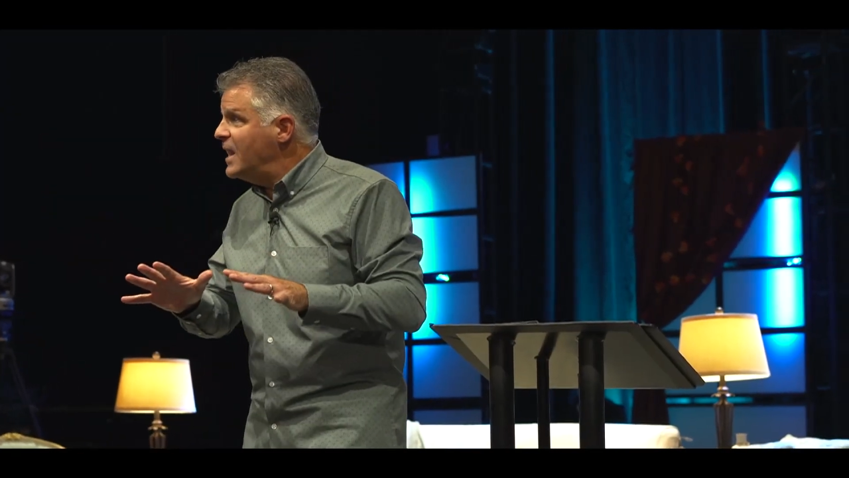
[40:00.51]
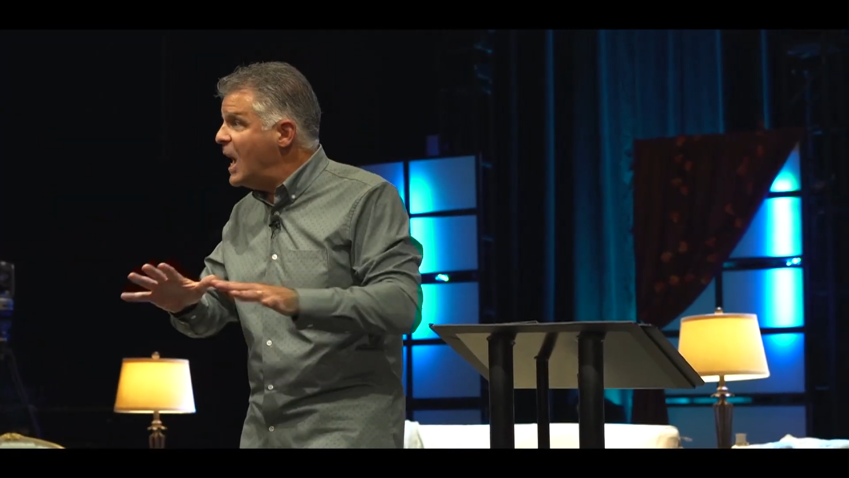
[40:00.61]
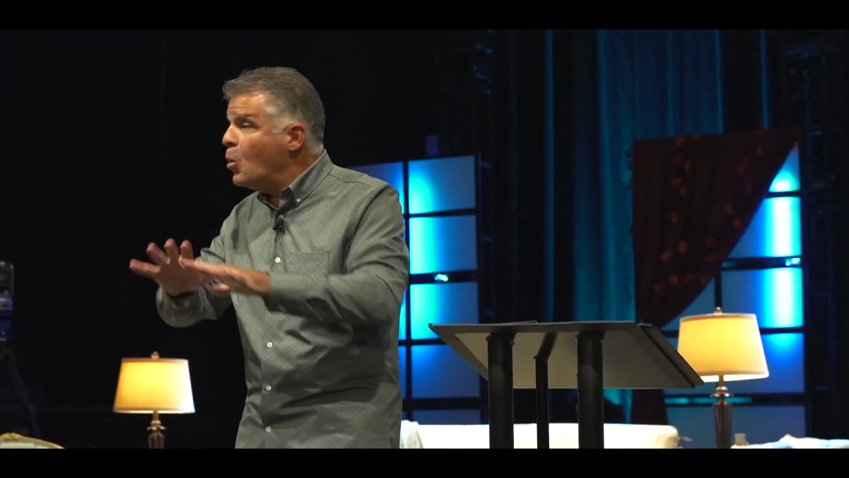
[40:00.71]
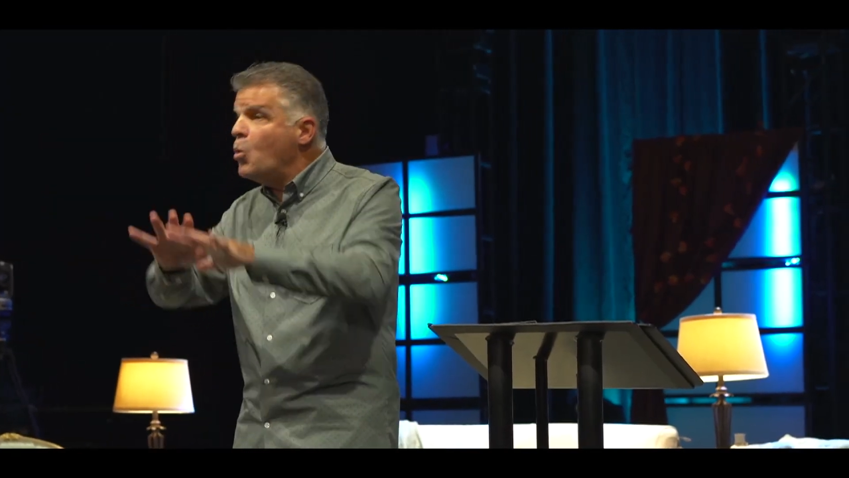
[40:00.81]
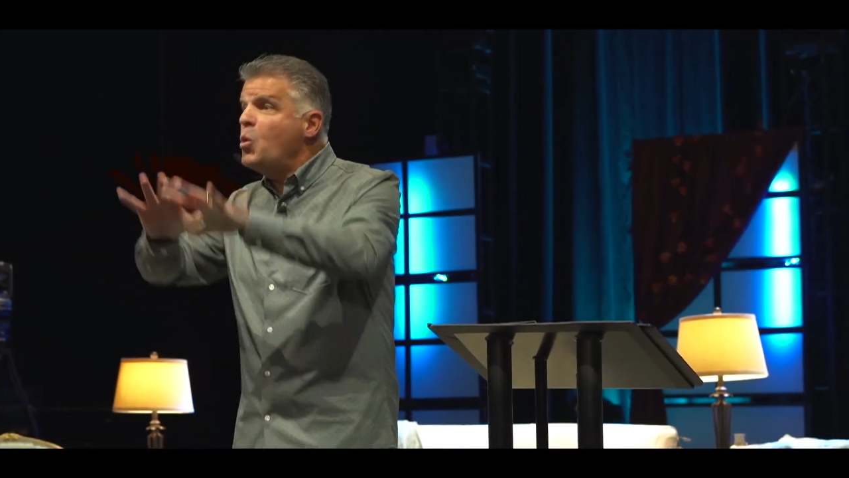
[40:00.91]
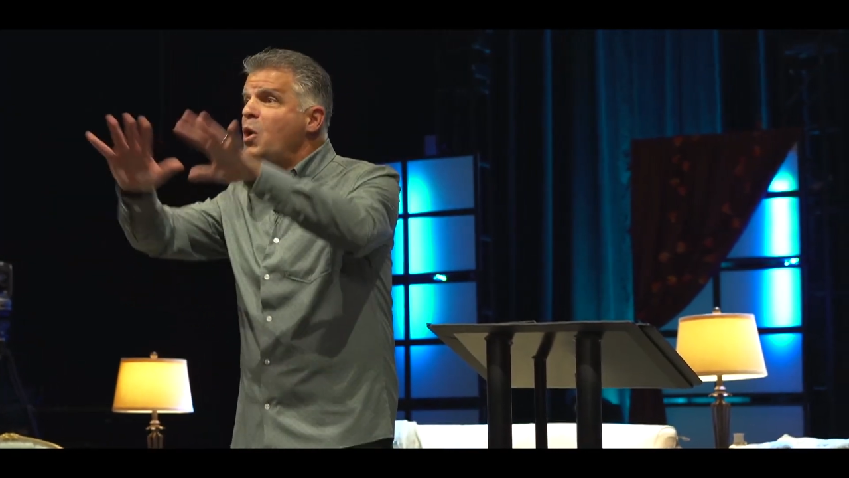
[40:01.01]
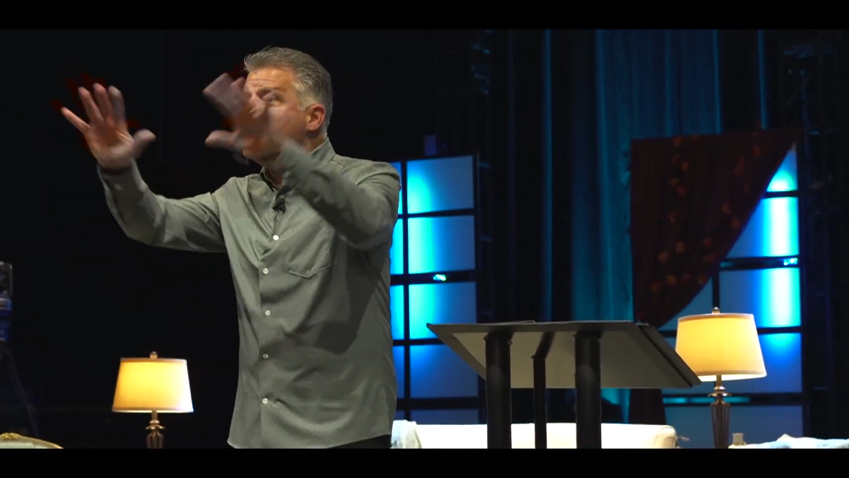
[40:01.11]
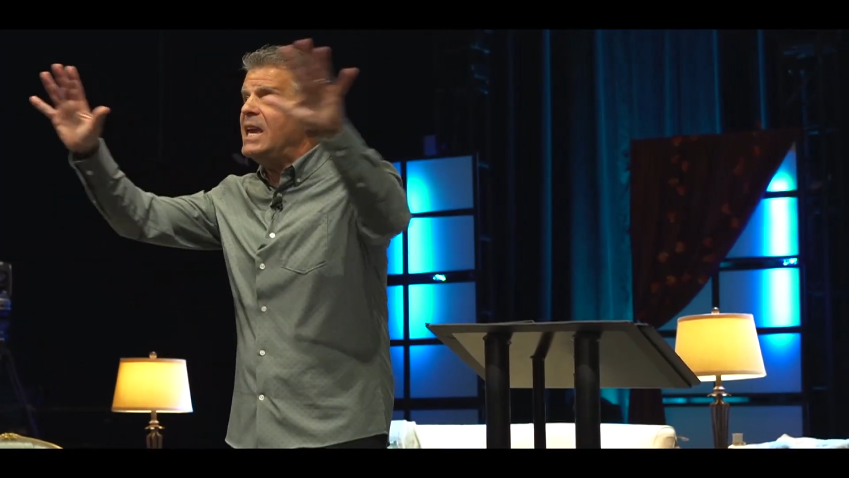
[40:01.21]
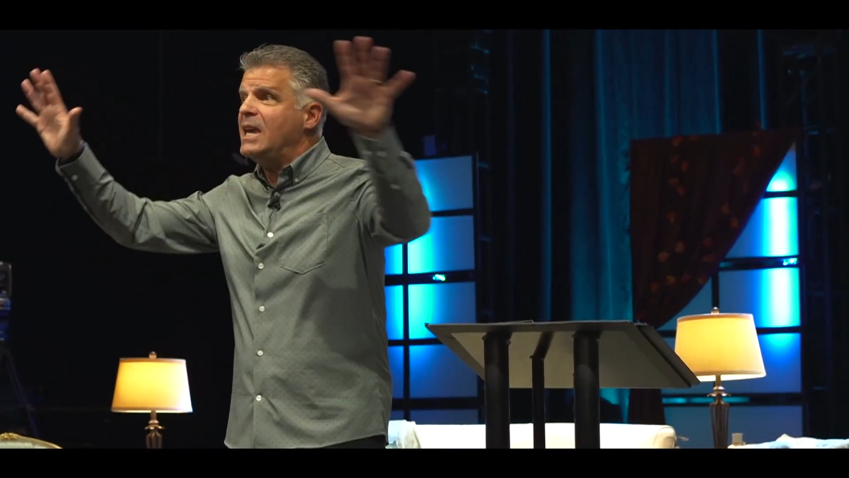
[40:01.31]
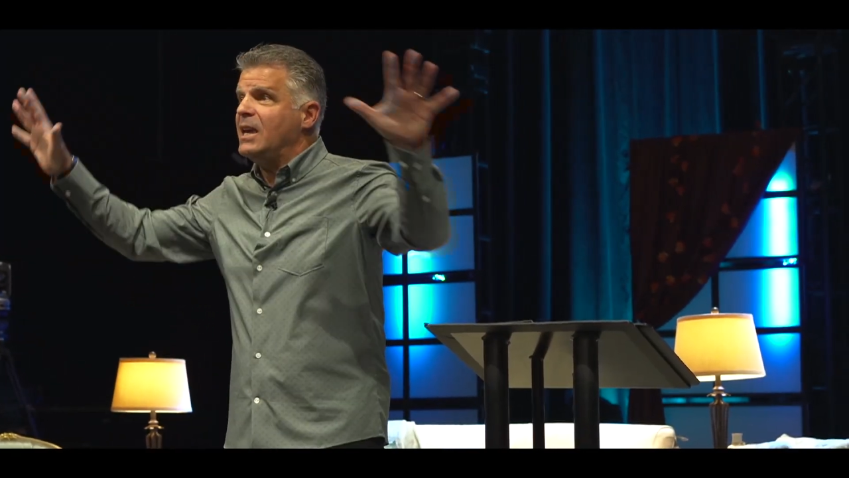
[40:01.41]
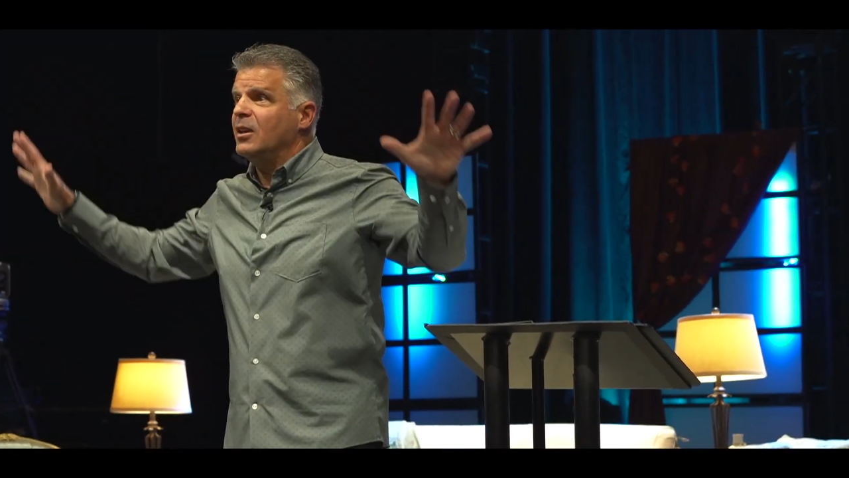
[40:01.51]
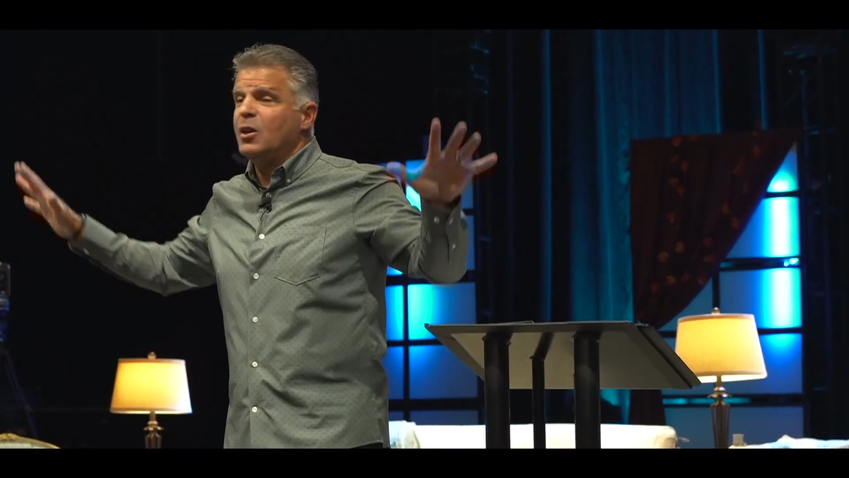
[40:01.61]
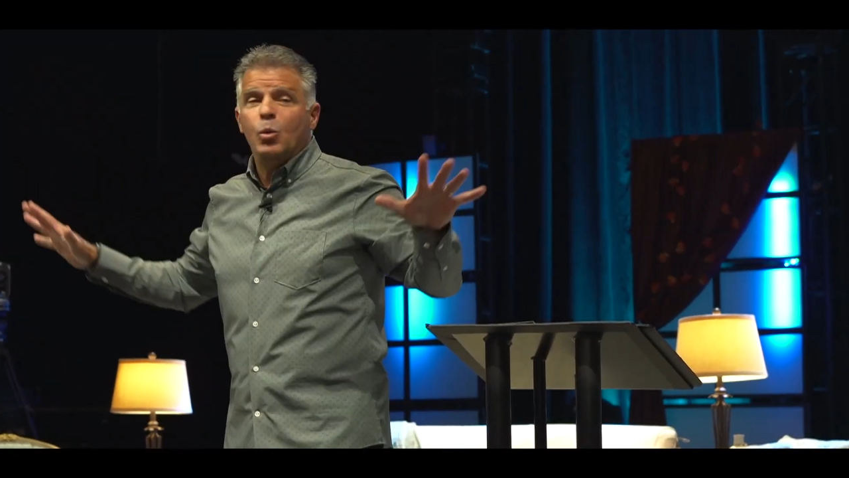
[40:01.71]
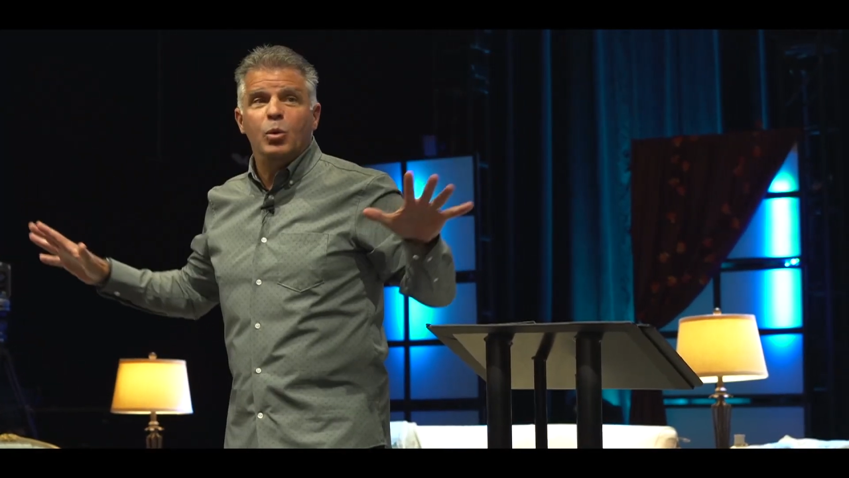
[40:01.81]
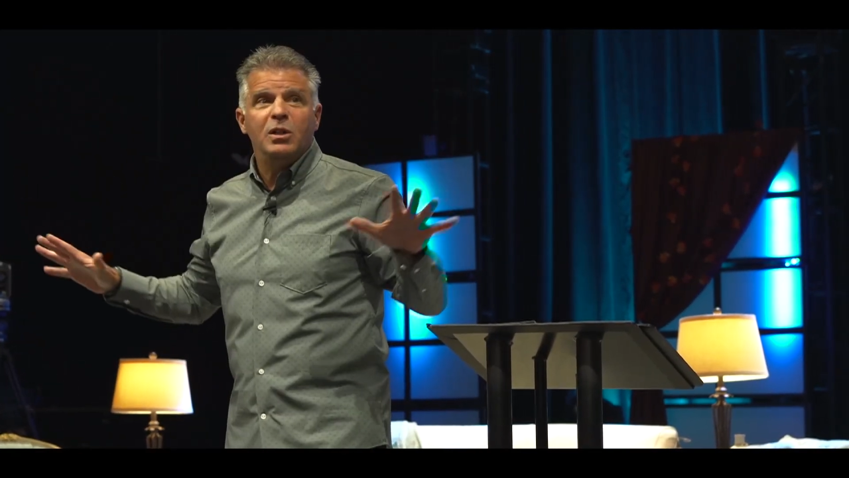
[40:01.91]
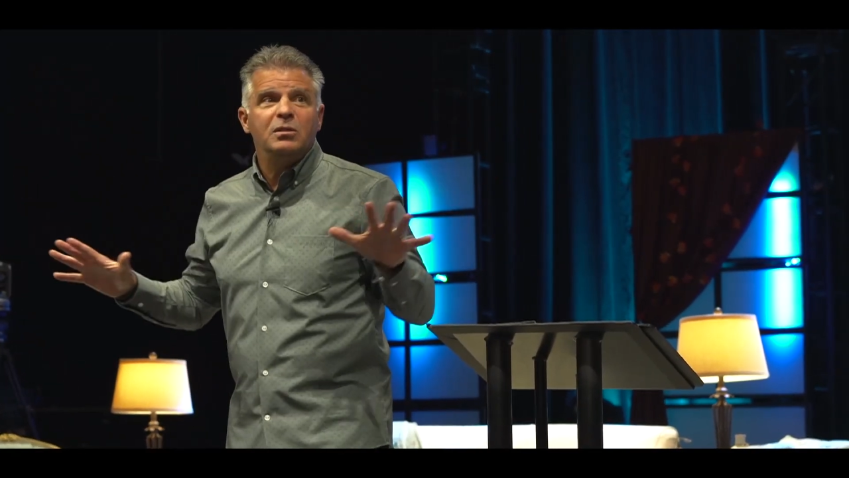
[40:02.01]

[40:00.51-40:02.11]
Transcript: that we would